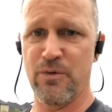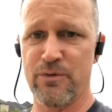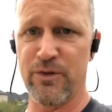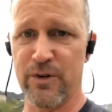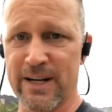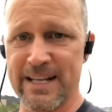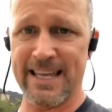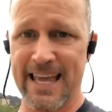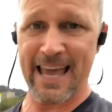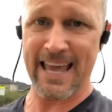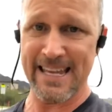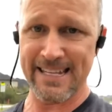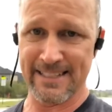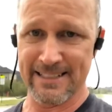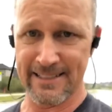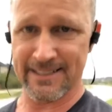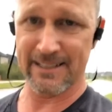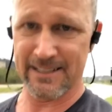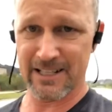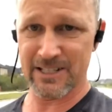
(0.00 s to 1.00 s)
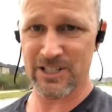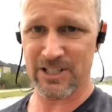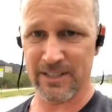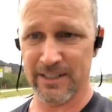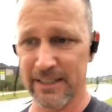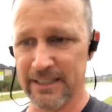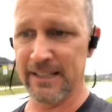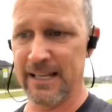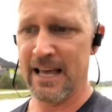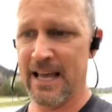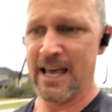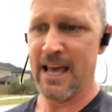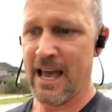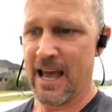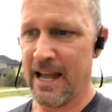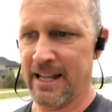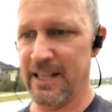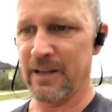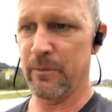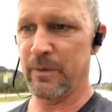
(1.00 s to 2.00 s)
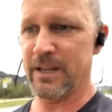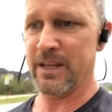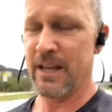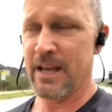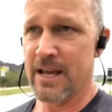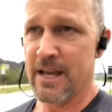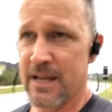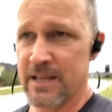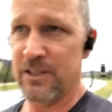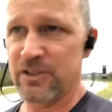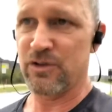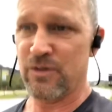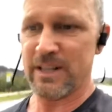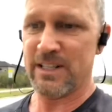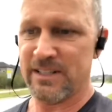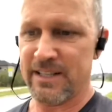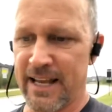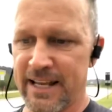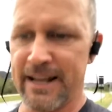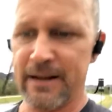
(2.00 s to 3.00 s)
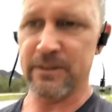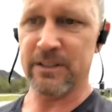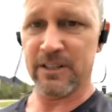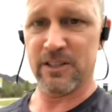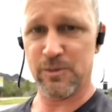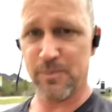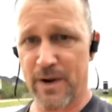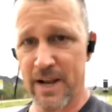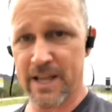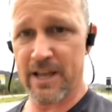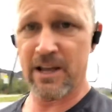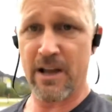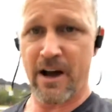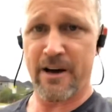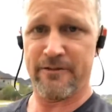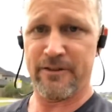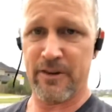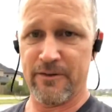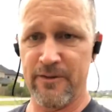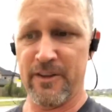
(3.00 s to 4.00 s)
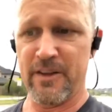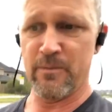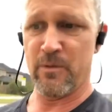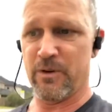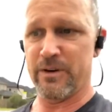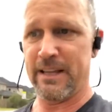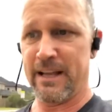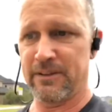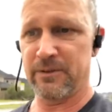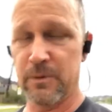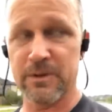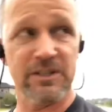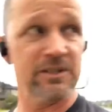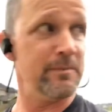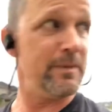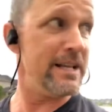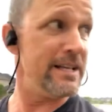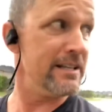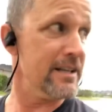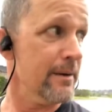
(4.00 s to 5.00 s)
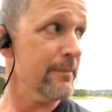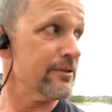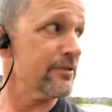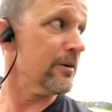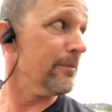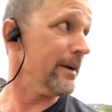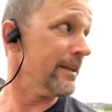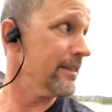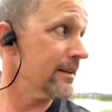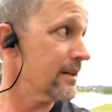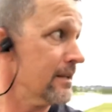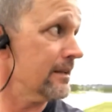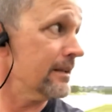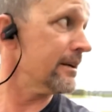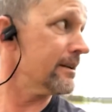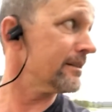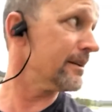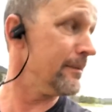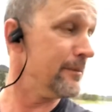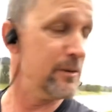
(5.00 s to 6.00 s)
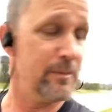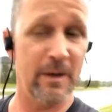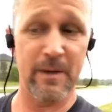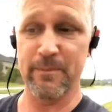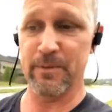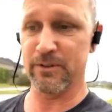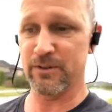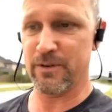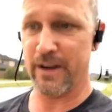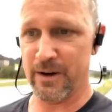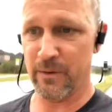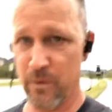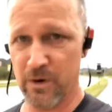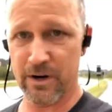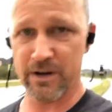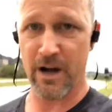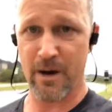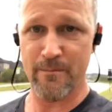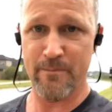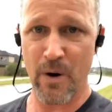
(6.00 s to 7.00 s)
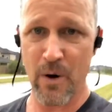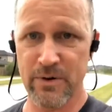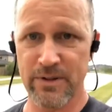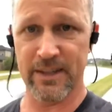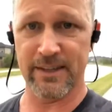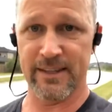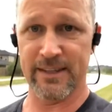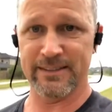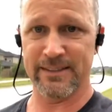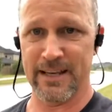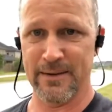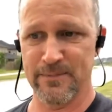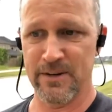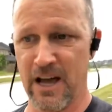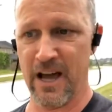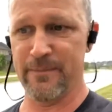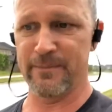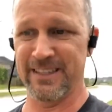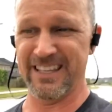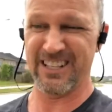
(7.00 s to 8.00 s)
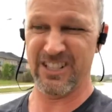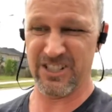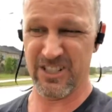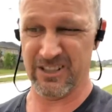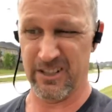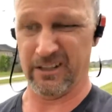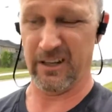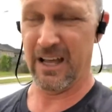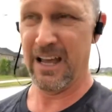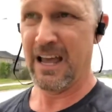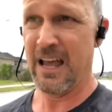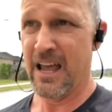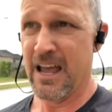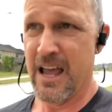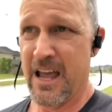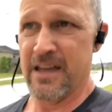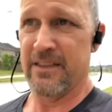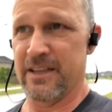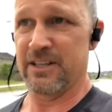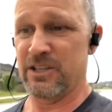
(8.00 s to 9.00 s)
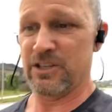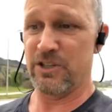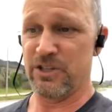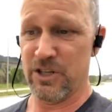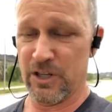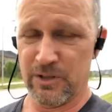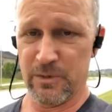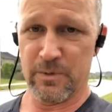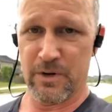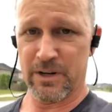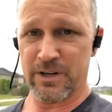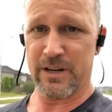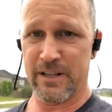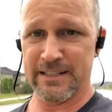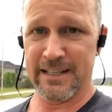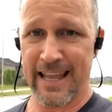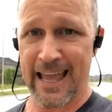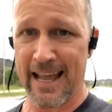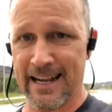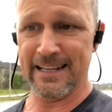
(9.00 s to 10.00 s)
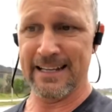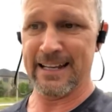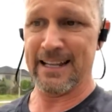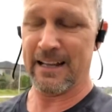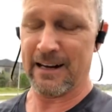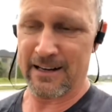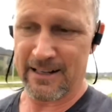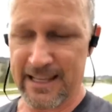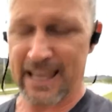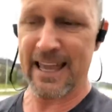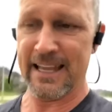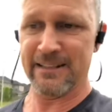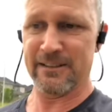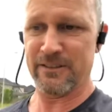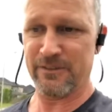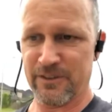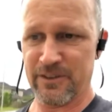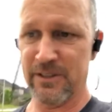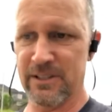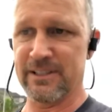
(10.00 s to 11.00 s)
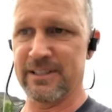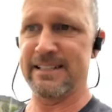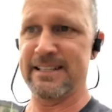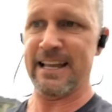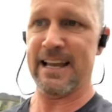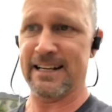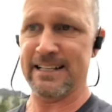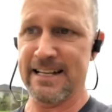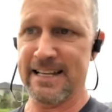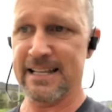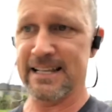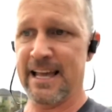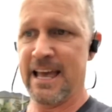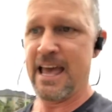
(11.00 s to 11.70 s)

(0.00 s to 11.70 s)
and cadence initially, and then we stretch that out to springing off your feet more, and that's where speed comes from. I think a lot of times people try and work on both at the same time, and they shouldn't. They should just work on cadence first and technique,